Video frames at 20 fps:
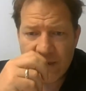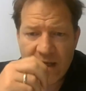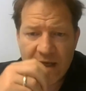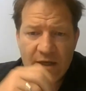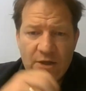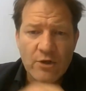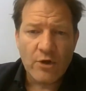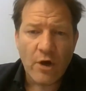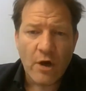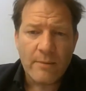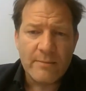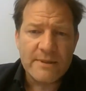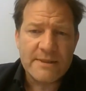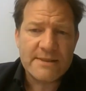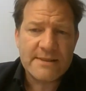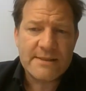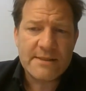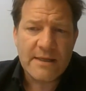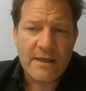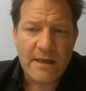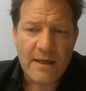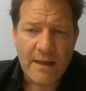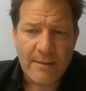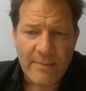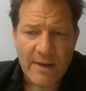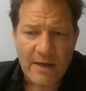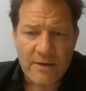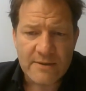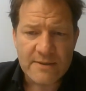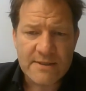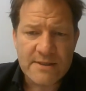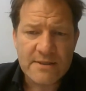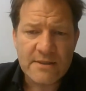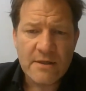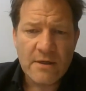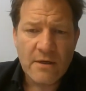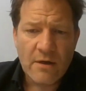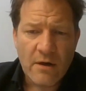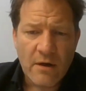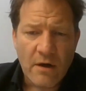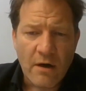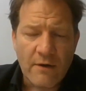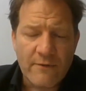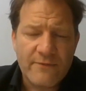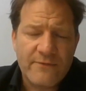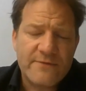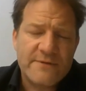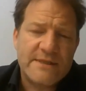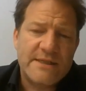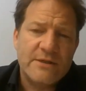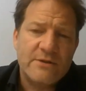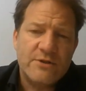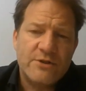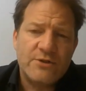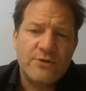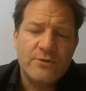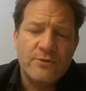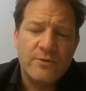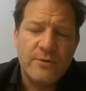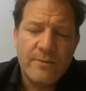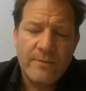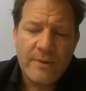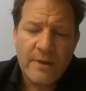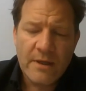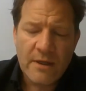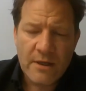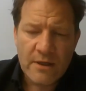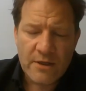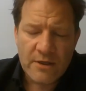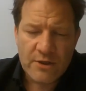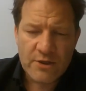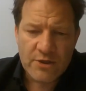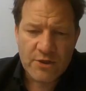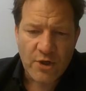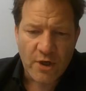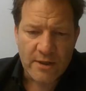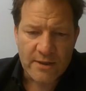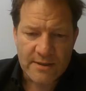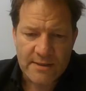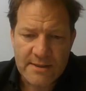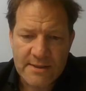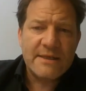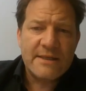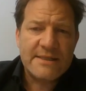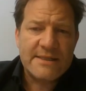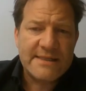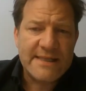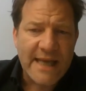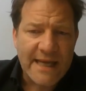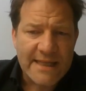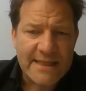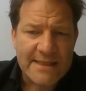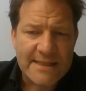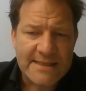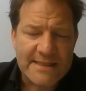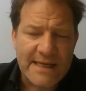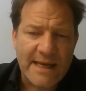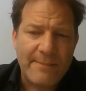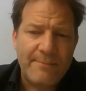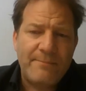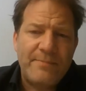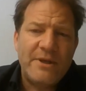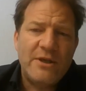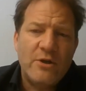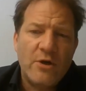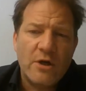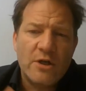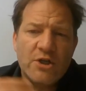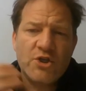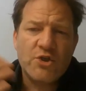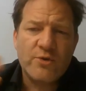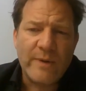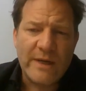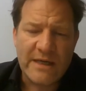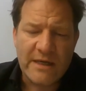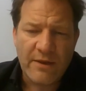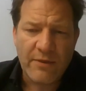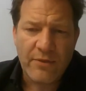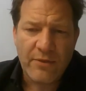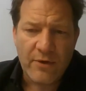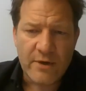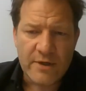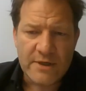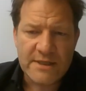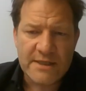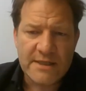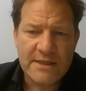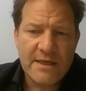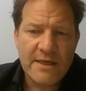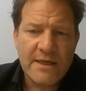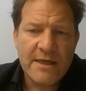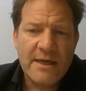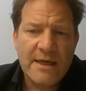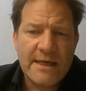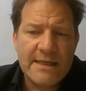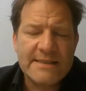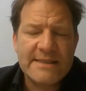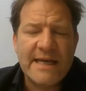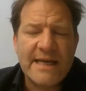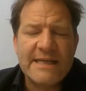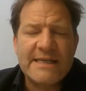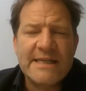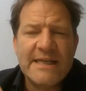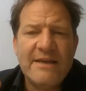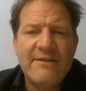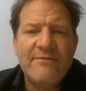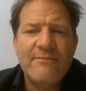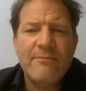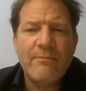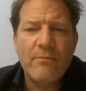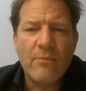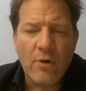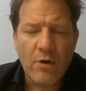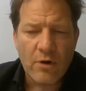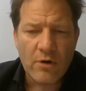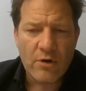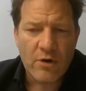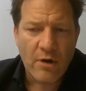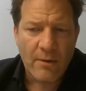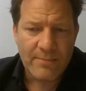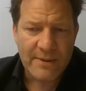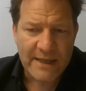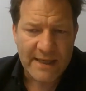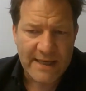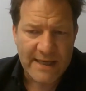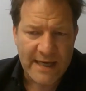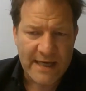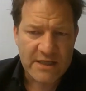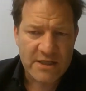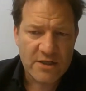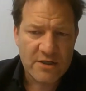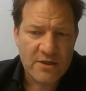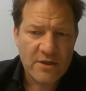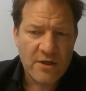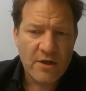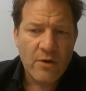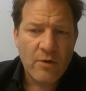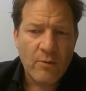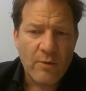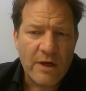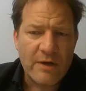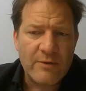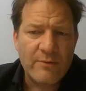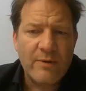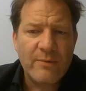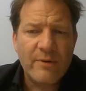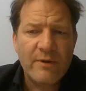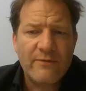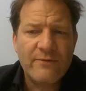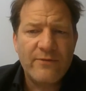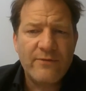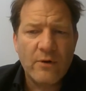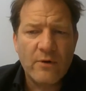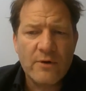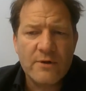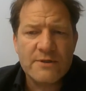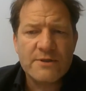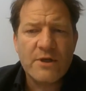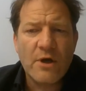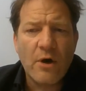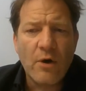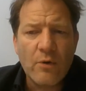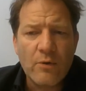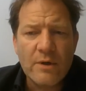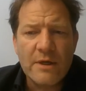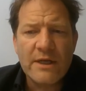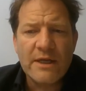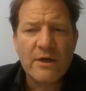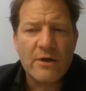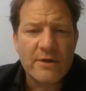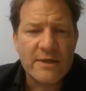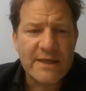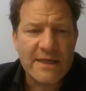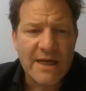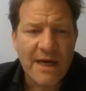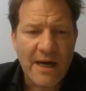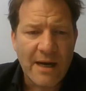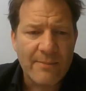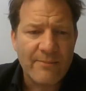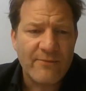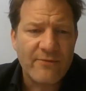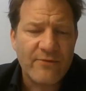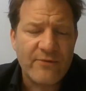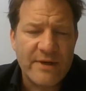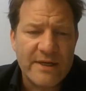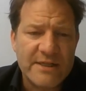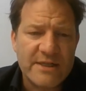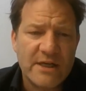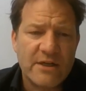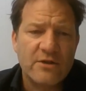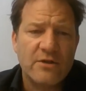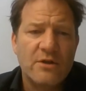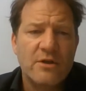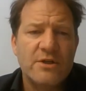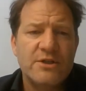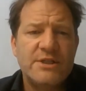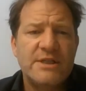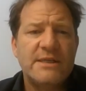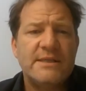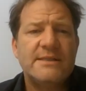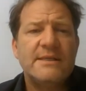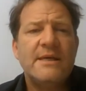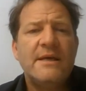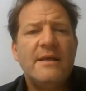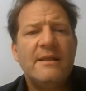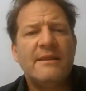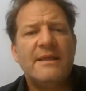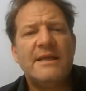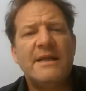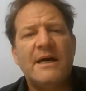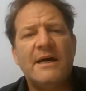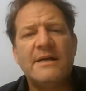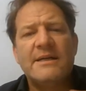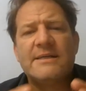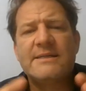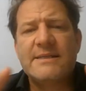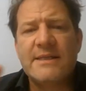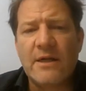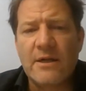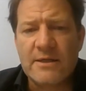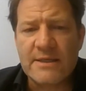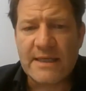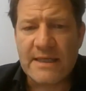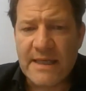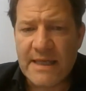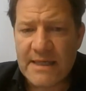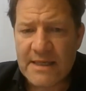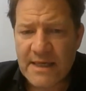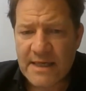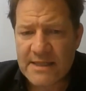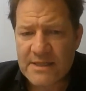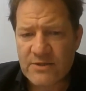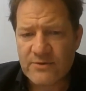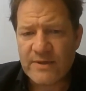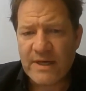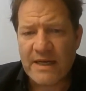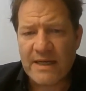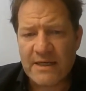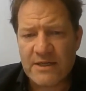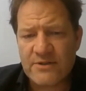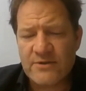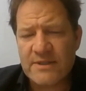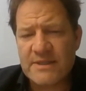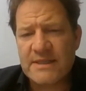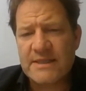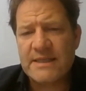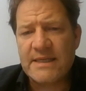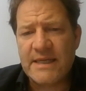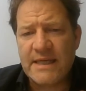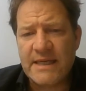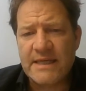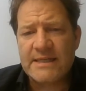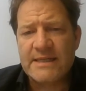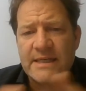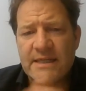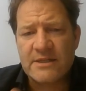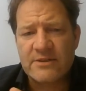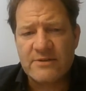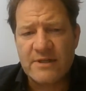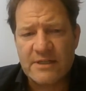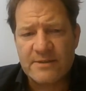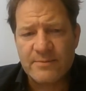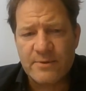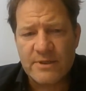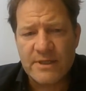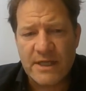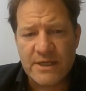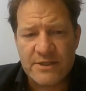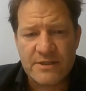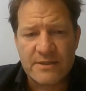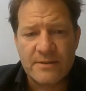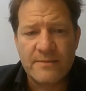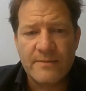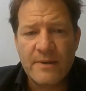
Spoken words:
enormous amounts of CO2 tons. The second step, beyond 2030, is getting even more complicated when we will focus only on carbon-free technologies that are installed in industry, electricity, heating, and transportation.